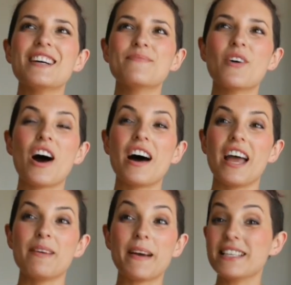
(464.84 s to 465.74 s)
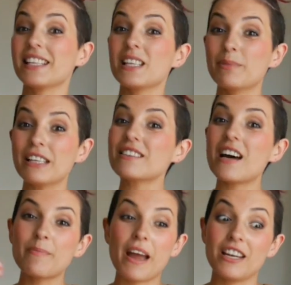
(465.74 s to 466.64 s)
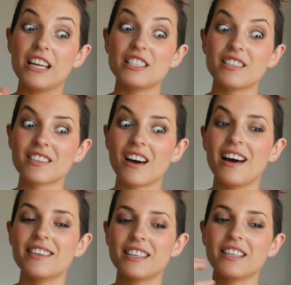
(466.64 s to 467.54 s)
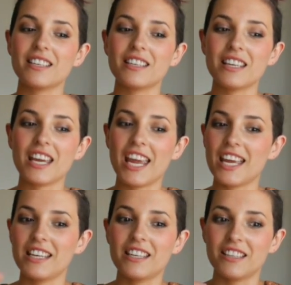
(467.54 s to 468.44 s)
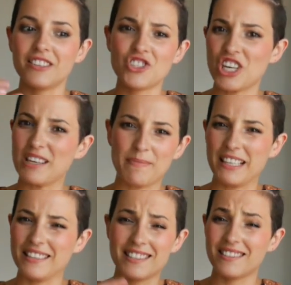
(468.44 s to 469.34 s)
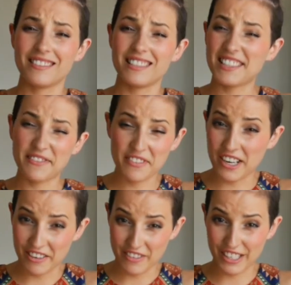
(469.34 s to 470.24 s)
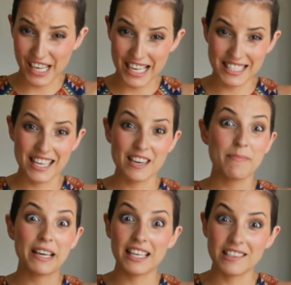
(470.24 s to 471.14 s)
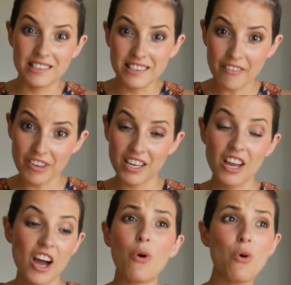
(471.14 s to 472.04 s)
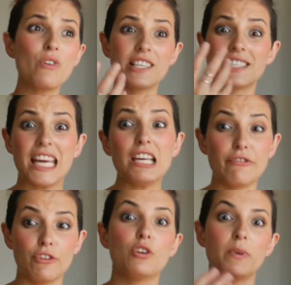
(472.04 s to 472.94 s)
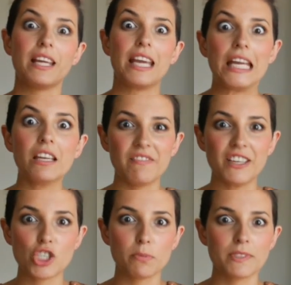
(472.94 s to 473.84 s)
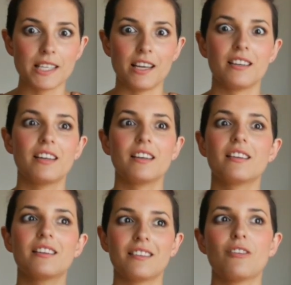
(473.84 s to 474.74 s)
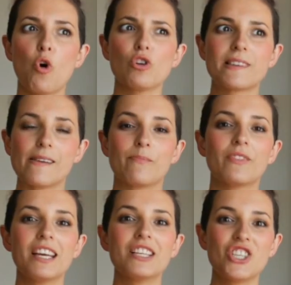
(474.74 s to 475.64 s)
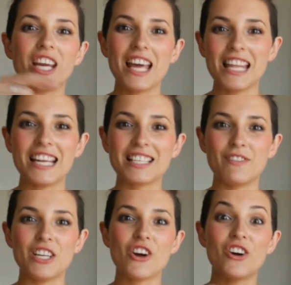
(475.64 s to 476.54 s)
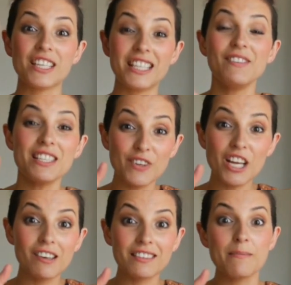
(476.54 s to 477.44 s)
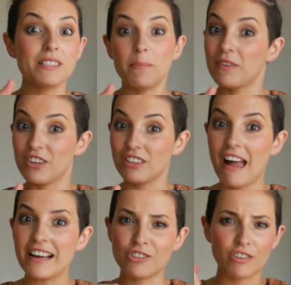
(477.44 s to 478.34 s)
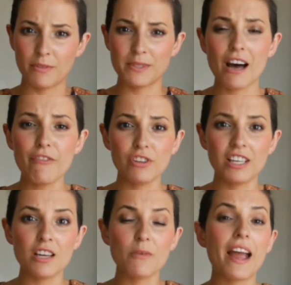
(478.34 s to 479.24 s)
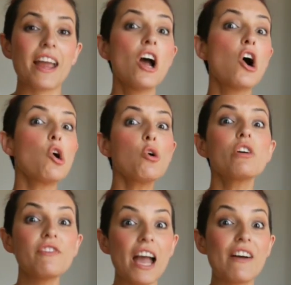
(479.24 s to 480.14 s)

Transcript: I basically blend it up and disguise it in chicken mince. It's very, very easy. My kids love it. All this kid food with hidden vegetables in it. Awesome. Check out that next video. Give this video a thumbs up if you liked it or if it was helpful in any way, or if